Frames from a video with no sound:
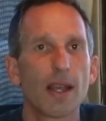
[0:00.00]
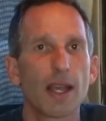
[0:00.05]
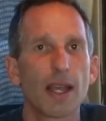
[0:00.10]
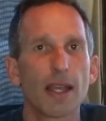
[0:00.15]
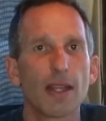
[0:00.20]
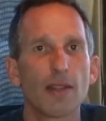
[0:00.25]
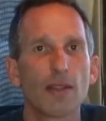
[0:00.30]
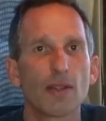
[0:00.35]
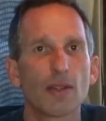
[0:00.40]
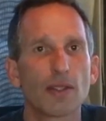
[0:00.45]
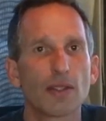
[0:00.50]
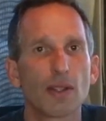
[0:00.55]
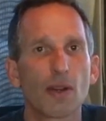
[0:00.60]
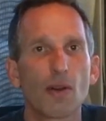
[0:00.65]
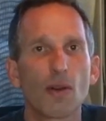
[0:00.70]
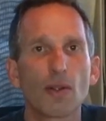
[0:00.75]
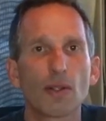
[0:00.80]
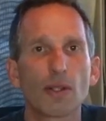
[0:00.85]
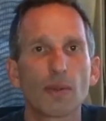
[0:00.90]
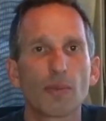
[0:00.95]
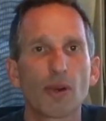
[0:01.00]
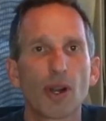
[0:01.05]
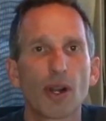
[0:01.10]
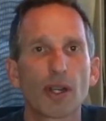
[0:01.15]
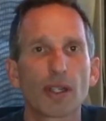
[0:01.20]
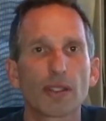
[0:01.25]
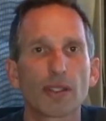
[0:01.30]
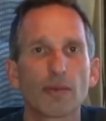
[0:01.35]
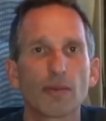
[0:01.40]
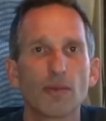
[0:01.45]
And those older
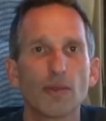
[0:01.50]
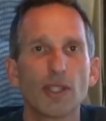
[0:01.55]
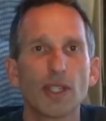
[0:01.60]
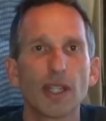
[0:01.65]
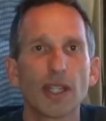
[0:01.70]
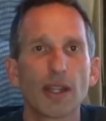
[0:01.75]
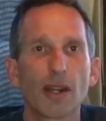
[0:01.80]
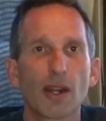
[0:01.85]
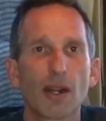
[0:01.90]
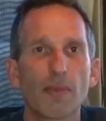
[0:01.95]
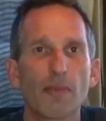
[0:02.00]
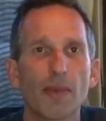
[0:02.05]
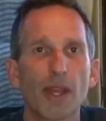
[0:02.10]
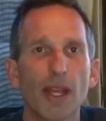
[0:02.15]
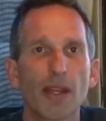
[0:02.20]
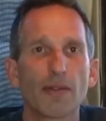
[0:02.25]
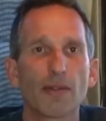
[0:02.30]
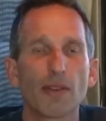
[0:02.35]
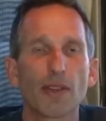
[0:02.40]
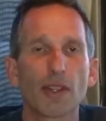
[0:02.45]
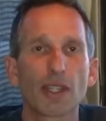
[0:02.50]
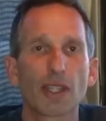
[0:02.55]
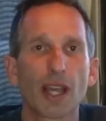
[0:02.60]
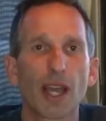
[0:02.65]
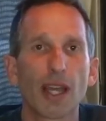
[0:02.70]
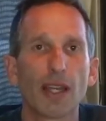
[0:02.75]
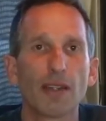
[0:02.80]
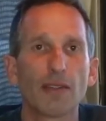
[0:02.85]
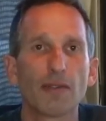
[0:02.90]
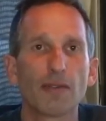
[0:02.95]
parks really aren't meant for the
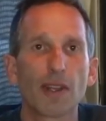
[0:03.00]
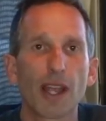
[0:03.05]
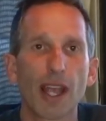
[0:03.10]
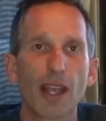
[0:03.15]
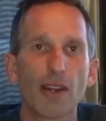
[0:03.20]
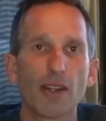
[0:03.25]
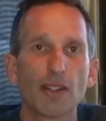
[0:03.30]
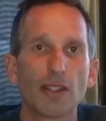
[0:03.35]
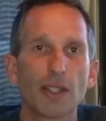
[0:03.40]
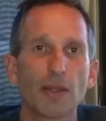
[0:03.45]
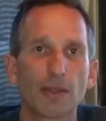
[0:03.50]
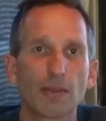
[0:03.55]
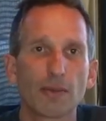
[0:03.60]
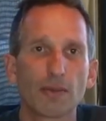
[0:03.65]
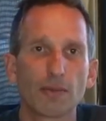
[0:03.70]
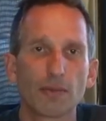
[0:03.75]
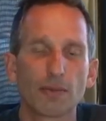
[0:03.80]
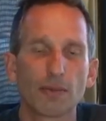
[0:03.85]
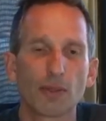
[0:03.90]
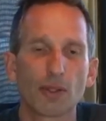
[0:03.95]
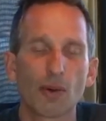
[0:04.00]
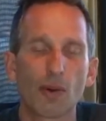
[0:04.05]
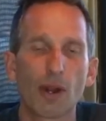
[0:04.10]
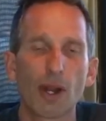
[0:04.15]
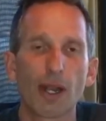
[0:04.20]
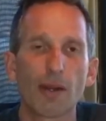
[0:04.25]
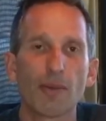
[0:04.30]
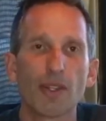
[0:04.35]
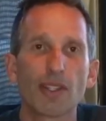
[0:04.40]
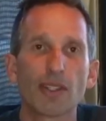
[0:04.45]
kind of energy
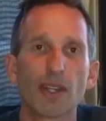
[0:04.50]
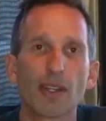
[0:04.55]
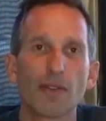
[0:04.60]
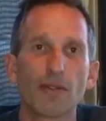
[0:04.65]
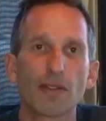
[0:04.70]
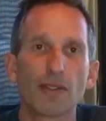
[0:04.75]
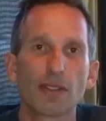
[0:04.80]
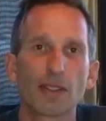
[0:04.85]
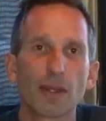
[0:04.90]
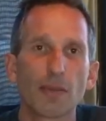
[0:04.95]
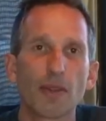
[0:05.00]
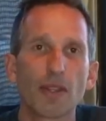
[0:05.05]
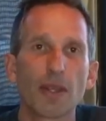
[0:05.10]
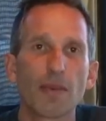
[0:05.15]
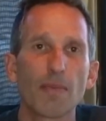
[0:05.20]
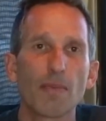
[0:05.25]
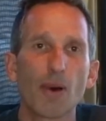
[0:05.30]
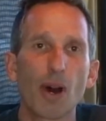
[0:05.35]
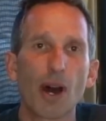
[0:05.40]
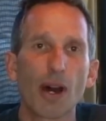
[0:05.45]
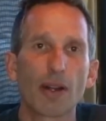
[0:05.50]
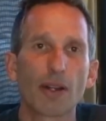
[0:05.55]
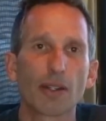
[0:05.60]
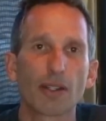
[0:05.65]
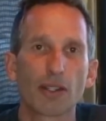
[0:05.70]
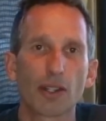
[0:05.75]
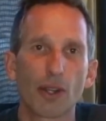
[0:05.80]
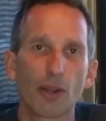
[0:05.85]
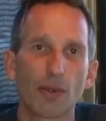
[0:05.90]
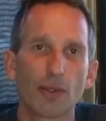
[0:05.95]
requirements of some of the
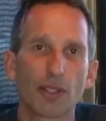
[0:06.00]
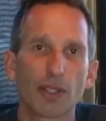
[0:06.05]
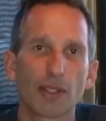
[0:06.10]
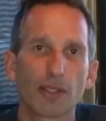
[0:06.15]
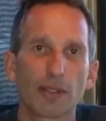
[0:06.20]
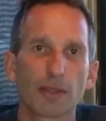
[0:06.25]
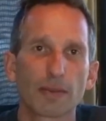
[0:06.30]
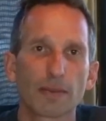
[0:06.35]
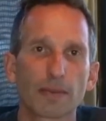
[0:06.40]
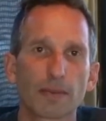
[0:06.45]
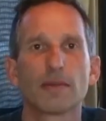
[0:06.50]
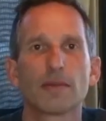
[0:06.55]
modern coaches.